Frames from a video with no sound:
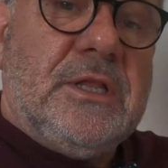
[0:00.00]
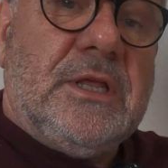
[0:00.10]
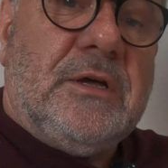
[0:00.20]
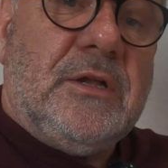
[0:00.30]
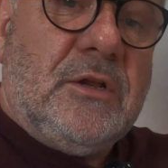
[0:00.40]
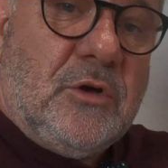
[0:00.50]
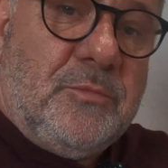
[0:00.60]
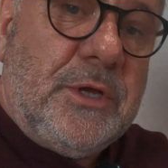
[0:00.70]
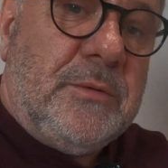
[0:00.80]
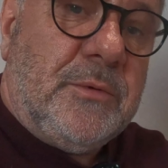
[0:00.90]
that a lot
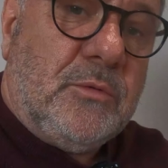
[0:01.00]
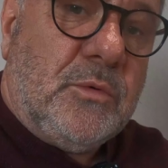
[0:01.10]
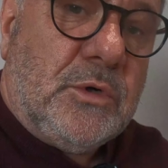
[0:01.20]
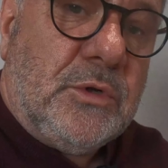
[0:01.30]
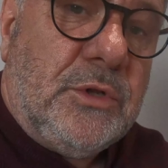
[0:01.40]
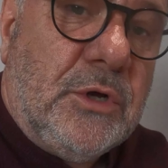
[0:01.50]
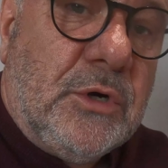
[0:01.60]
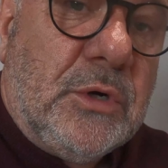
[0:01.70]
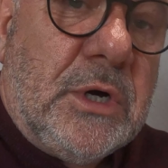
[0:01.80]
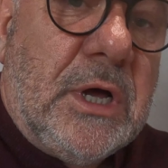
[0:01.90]
of people won't
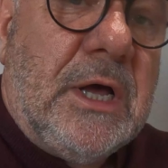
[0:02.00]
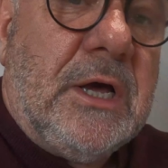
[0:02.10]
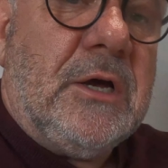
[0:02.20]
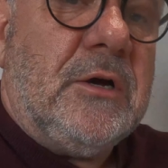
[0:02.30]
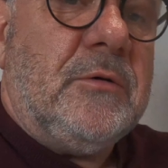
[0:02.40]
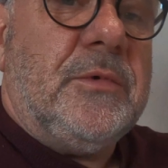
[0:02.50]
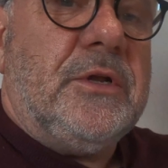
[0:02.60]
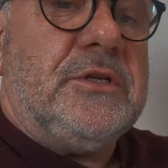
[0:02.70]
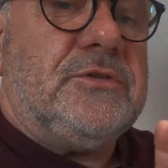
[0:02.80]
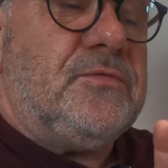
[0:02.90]
know,
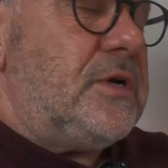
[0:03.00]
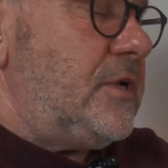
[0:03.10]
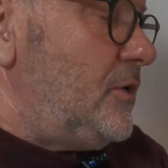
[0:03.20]
and it's very